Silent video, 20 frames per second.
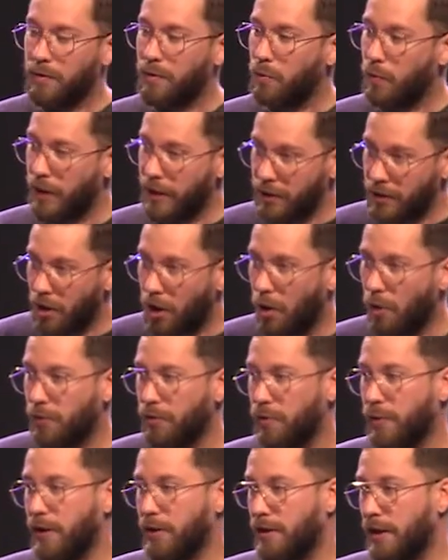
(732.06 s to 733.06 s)
We know
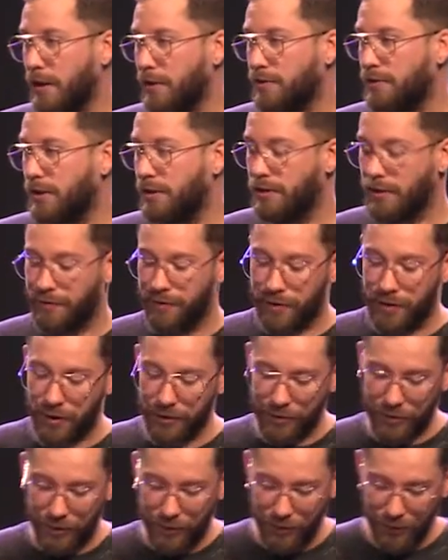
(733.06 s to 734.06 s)
that we are guaranteed
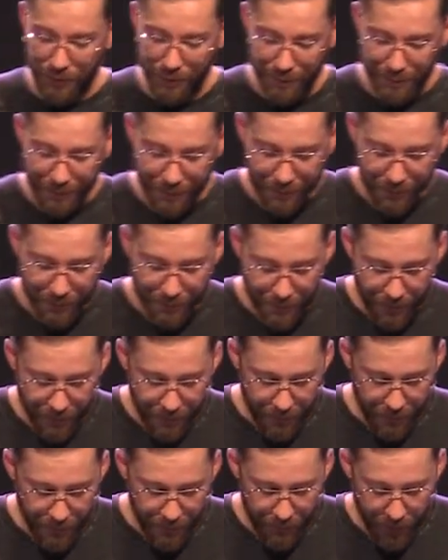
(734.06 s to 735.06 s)
difficulties,
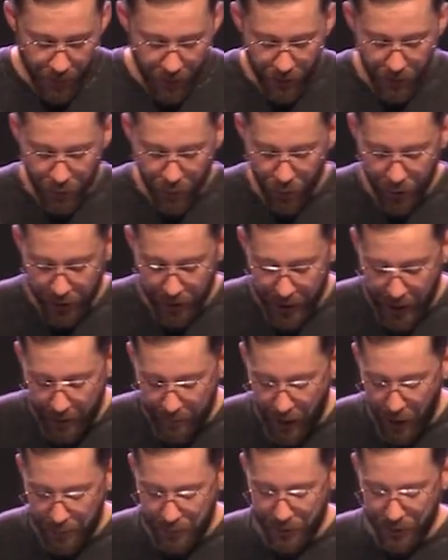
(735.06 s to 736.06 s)
we're going to
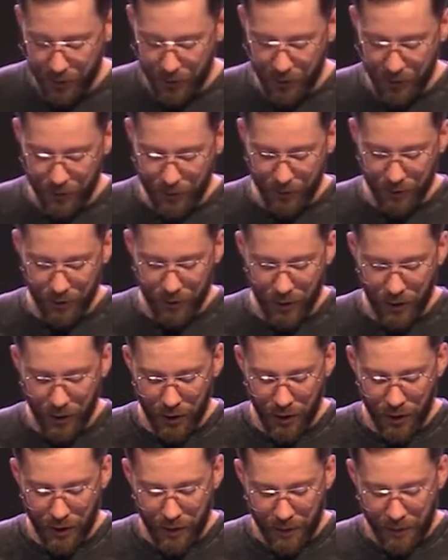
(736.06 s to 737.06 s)
have obstacles.
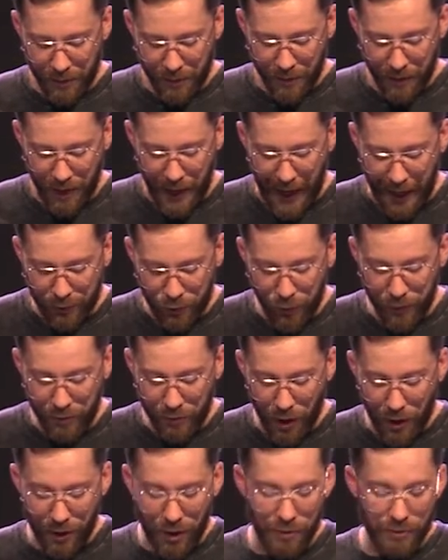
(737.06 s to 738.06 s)
As we
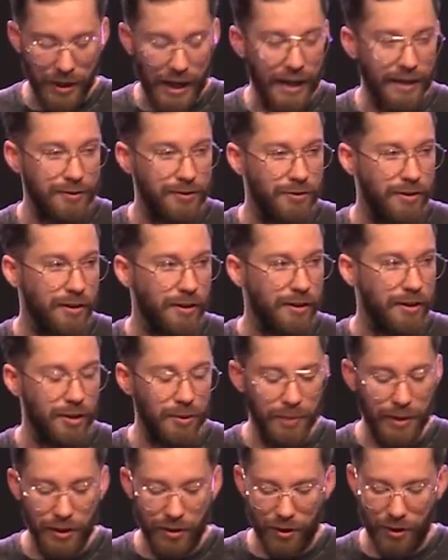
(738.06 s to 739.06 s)
run our race, there are going
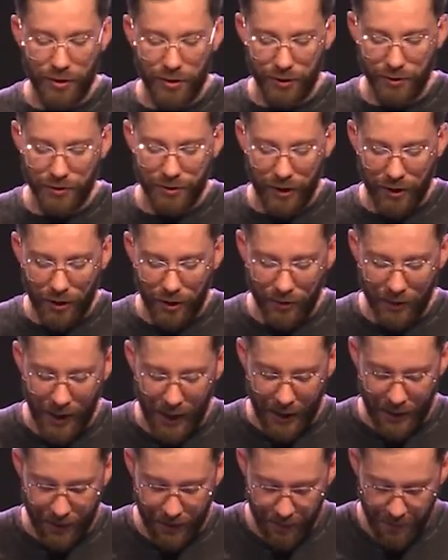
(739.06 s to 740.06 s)
to be hurdles in our
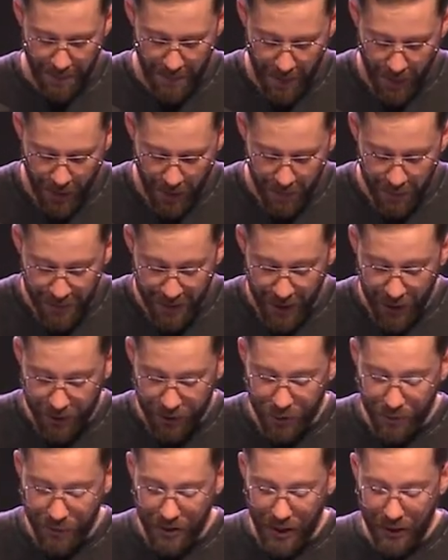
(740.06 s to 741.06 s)
lane. But there are
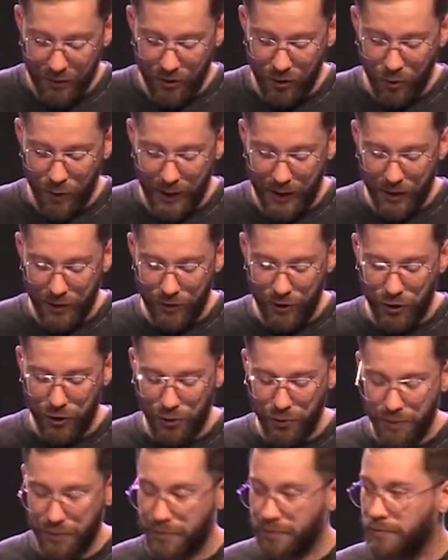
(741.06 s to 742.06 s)
some things that we can
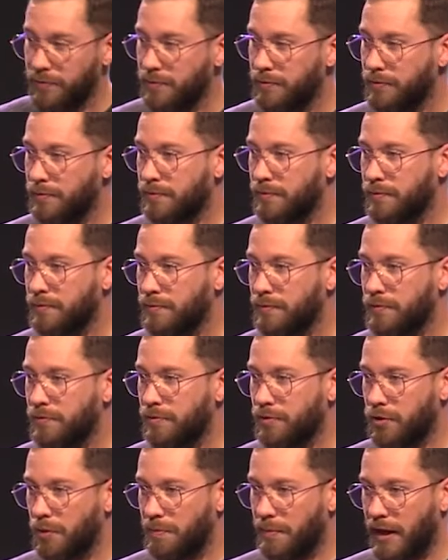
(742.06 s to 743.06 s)
do
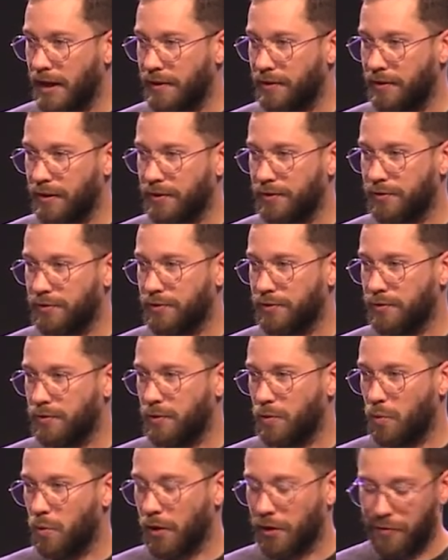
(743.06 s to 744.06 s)
to make this
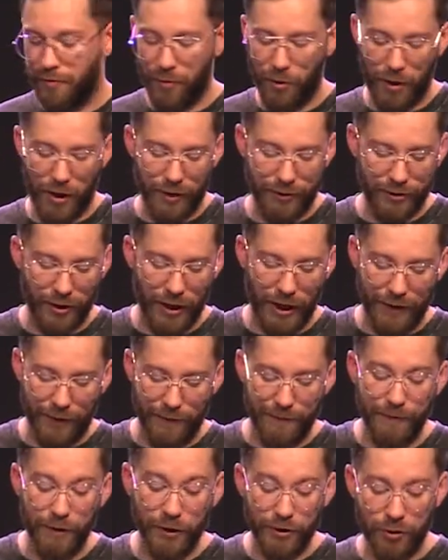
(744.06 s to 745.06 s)
work for us. All right, the
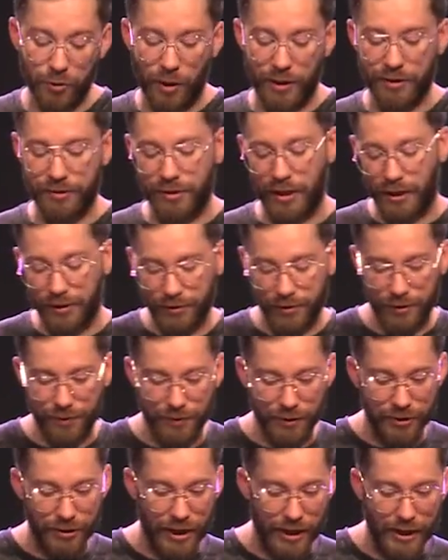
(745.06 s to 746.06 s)
first one is this if
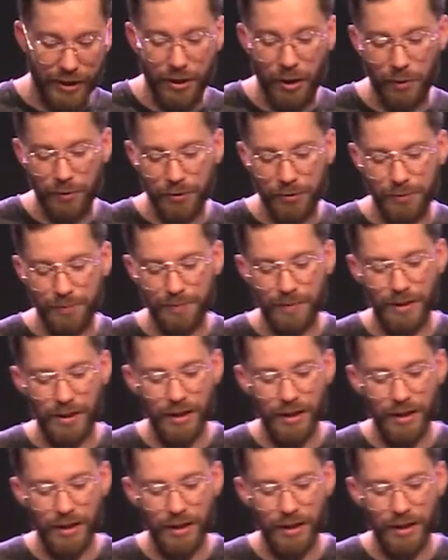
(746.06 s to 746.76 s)
you're taking notes,